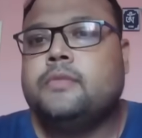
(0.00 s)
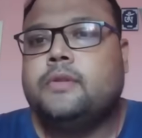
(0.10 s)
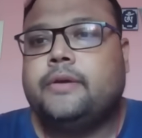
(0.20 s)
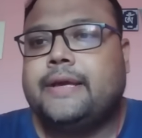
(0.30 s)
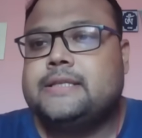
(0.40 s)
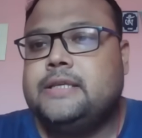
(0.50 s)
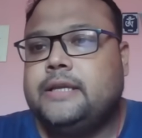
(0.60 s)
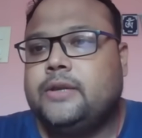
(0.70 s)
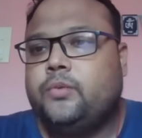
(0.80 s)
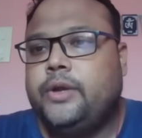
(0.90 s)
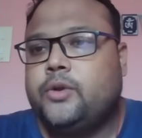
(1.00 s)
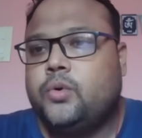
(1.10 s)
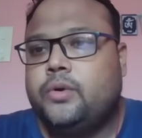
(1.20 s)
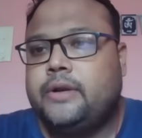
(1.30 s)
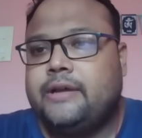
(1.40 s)
you can see that we
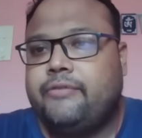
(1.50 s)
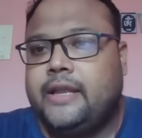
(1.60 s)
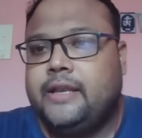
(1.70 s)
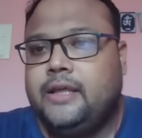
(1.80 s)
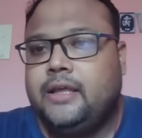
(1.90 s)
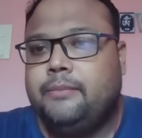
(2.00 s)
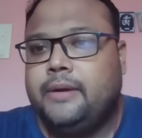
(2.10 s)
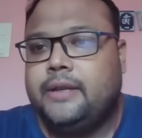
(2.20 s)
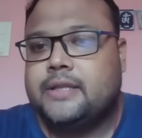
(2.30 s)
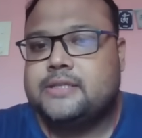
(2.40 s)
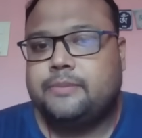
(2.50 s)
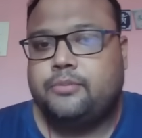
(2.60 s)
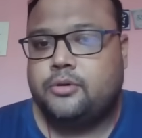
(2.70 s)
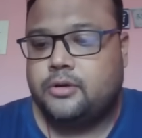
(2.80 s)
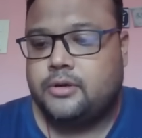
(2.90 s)
don't have any immediate
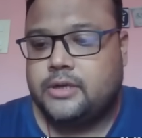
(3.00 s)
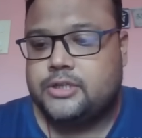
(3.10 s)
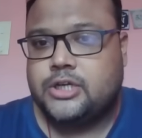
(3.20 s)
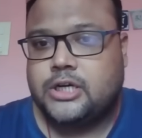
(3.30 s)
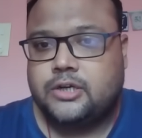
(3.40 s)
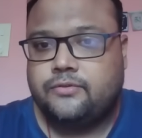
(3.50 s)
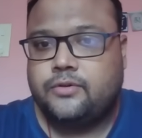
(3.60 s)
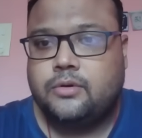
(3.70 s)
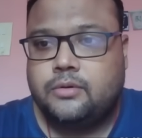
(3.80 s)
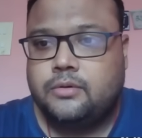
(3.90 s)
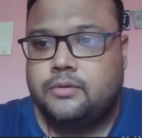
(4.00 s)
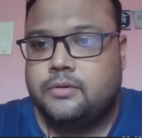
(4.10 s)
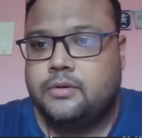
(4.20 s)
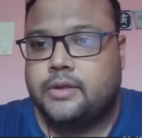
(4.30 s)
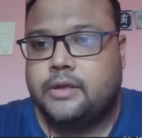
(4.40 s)
support on the chart of gold.
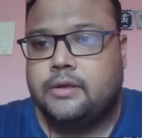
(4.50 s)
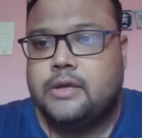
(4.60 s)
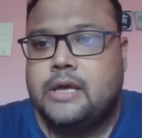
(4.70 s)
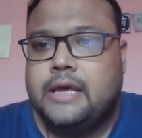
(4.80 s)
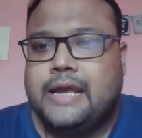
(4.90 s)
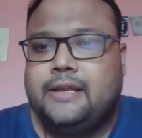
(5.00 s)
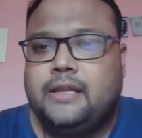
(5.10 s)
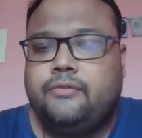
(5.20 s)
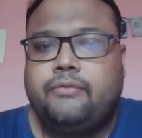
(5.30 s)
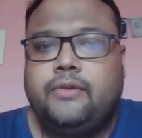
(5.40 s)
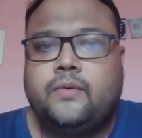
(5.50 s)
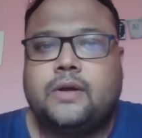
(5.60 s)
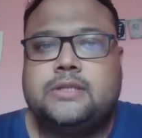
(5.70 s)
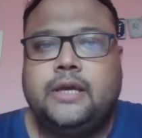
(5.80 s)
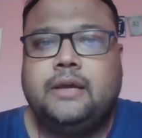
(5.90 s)
Okay, 1850
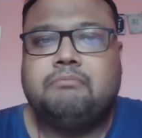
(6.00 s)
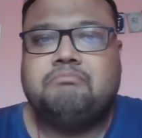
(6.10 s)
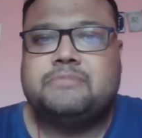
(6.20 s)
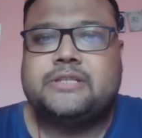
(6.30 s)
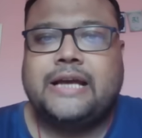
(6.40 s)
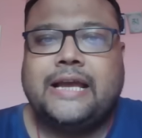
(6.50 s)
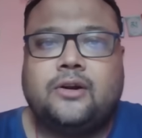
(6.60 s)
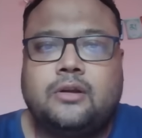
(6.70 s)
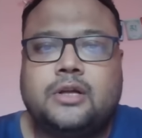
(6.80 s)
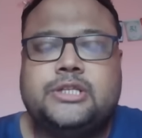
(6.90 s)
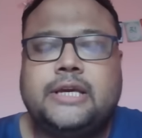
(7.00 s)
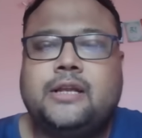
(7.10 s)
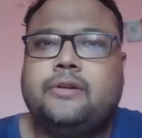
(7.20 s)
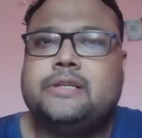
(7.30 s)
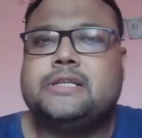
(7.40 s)
was the
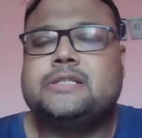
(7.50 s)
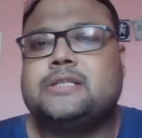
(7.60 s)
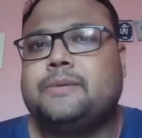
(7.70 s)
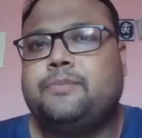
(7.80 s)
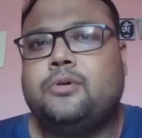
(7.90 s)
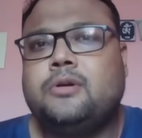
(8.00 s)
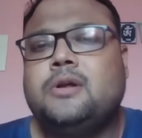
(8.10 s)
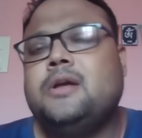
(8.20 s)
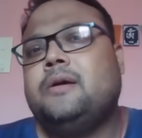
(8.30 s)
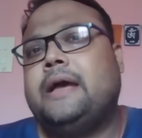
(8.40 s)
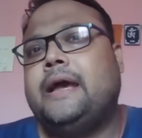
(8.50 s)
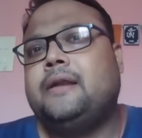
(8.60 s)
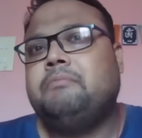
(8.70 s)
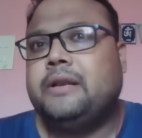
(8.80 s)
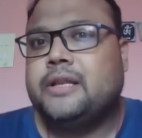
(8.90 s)
psychological resist support,
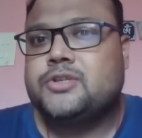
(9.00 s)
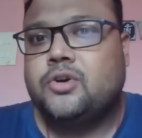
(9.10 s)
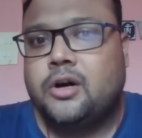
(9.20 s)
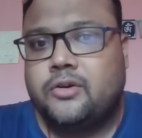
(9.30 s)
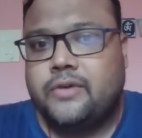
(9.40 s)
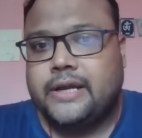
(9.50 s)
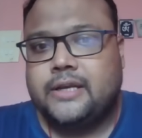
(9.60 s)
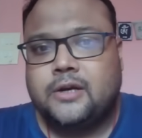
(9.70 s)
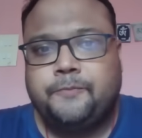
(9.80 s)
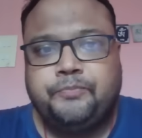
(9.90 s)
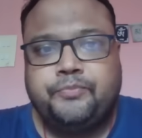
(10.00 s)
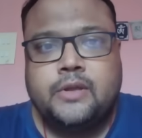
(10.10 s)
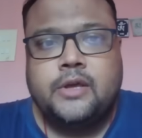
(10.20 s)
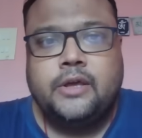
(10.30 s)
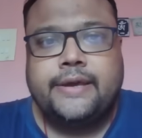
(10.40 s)
and it is gone right now.
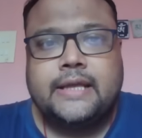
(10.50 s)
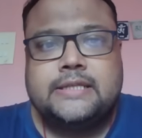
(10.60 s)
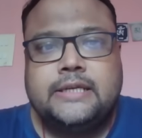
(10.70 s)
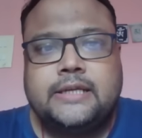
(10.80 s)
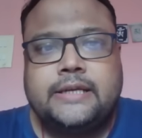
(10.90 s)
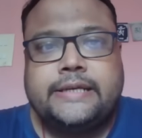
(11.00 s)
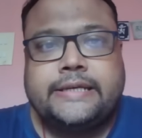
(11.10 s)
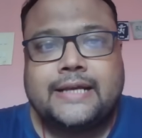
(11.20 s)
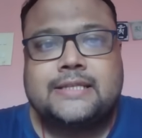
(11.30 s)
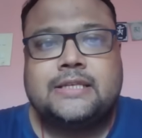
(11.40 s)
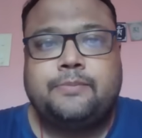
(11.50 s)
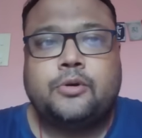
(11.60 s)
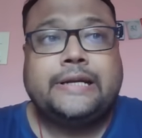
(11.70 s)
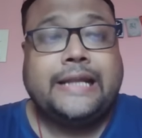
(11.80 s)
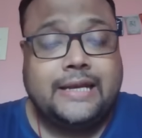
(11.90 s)
You can see the next
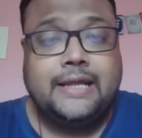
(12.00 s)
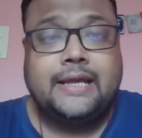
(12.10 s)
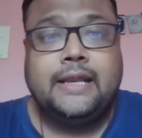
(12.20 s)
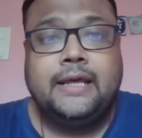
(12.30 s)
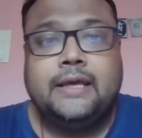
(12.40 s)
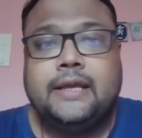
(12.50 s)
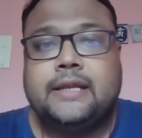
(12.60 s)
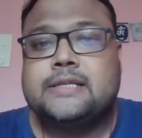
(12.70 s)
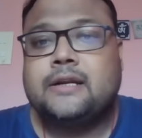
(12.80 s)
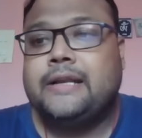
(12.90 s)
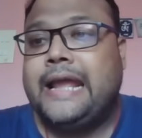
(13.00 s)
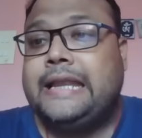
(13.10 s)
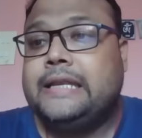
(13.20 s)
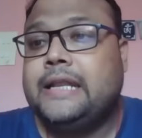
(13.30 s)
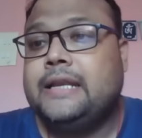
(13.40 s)
support, technically it is around
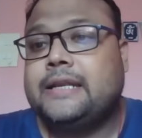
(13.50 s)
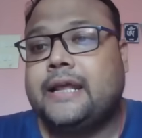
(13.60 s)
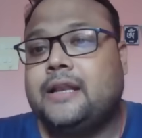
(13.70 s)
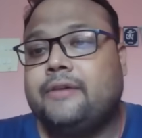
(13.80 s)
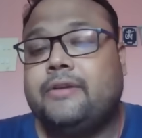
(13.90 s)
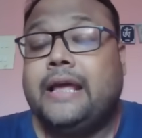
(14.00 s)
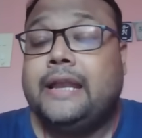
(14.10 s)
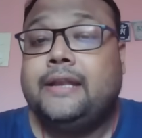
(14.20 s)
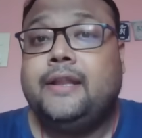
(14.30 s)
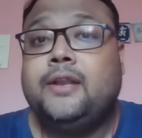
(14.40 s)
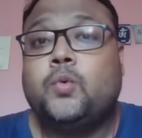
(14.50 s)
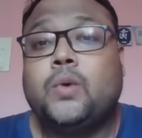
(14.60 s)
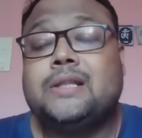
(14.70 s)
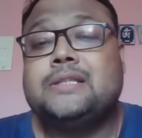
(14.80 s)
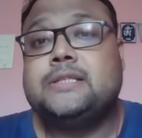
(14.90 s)
1810 level,
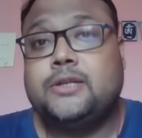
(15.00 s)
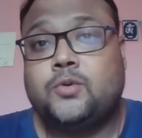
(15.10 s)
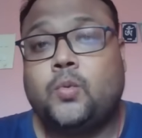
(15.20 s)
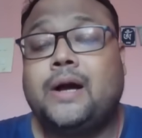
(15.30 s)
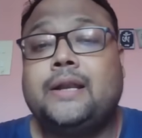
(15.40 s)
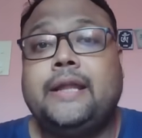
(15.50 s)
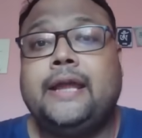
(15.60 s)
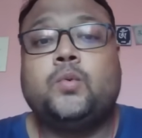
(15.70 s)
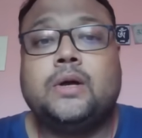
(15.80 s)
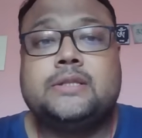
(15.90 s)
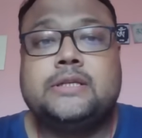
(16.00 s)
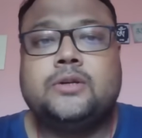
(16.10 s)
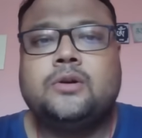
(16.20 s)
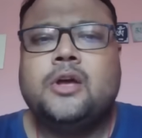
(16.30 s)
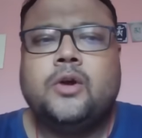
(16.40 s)

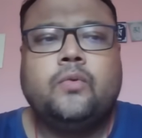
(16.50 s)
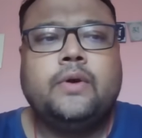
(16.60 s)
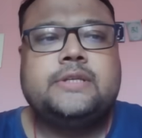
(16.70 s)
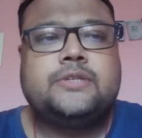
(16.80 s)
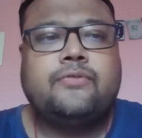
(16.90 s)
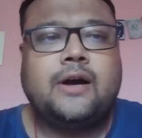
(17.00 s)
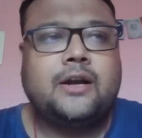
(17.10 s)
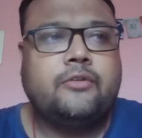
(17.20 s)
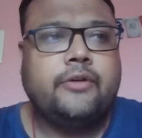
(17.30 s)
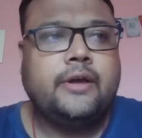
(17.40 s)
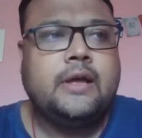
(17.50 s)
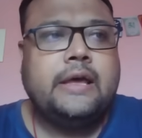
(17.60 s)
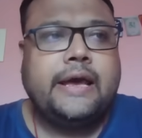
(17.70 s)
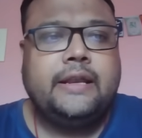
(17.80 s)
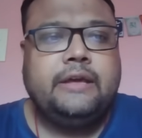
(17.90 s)
1810, which is far away.
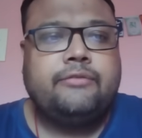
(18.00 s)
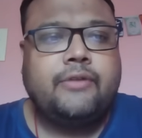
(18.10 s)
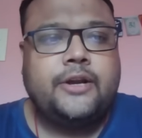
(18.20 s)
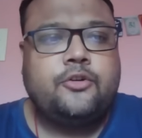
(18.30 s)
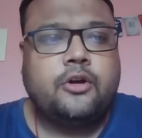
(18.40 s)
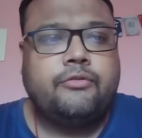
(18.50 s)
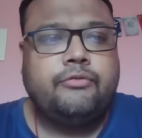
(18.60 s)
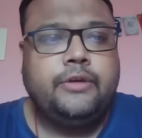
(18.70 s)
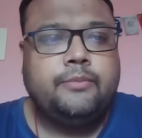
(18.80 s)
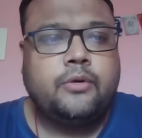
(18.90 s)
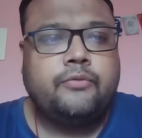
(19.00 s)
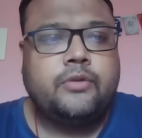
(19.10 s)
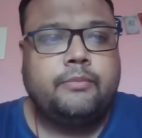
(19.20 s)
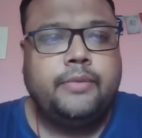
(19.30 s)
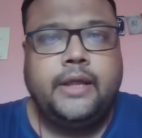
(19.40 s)
And if I draw FIBO
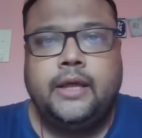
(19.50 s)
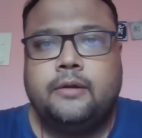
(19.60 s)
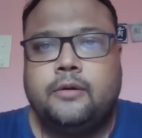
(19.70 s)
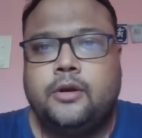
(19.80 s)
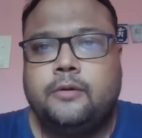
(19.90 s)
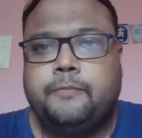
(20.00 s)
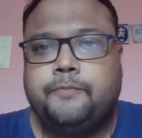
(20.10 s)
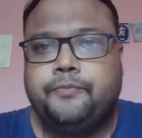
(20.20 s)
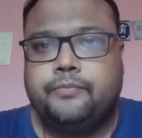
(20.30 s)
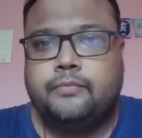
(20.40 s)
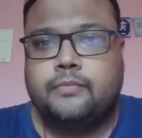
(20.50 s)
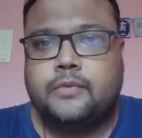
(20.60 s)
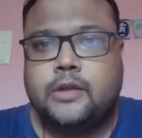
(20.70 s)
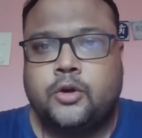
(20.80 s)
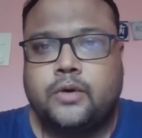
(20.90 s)
from the
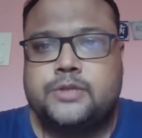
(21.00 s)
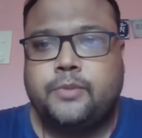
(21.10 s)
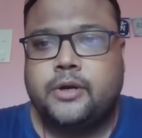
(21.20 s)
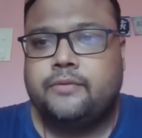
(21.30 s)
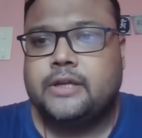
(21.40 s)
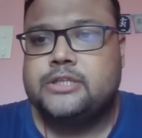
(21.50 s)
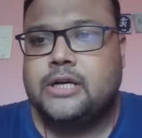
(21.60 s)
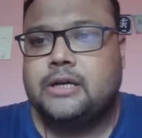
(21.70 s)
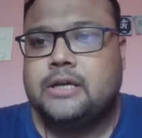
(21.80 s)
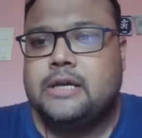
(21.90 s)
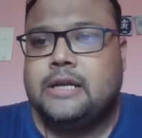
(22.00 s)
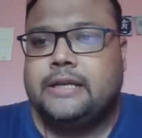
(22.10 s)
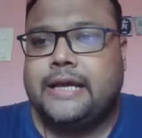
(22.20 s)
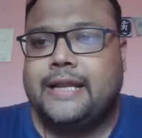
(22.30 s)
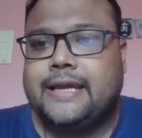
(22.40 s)
lowest point of the chart,
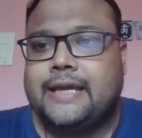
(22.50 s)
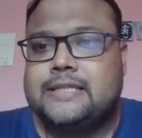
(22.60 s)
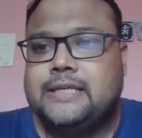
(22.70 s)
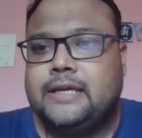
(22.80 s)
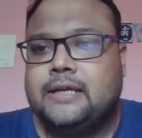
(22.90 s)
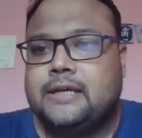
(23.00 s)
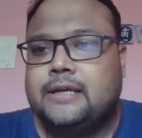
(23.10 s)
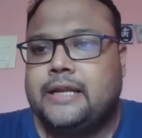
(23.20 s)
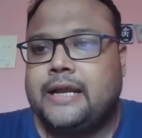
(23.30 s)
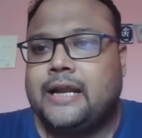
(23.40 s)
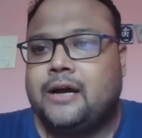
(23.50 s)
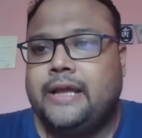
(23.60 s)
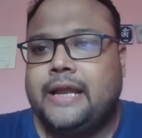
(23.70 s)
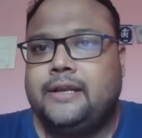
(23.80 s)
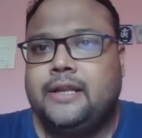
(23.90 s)
then I can see that
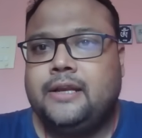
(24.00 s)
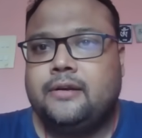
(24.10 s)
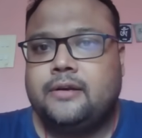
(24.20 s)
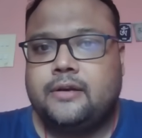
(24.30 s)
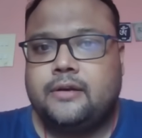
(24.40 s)
around 18,